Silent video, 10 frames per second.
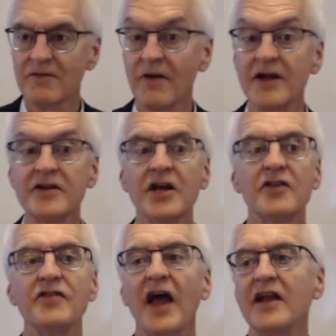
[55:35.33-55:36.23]

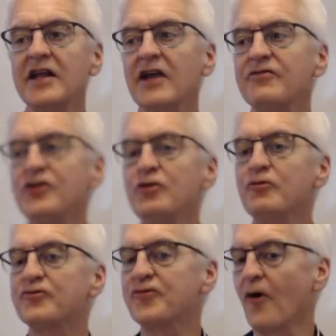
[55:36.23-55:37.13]
right, that if
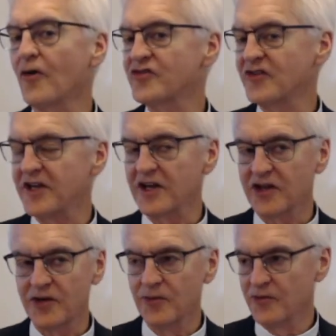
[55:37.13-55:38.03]
you falsely
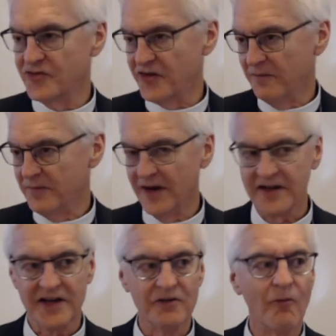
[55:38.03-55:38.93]
accuse somebody,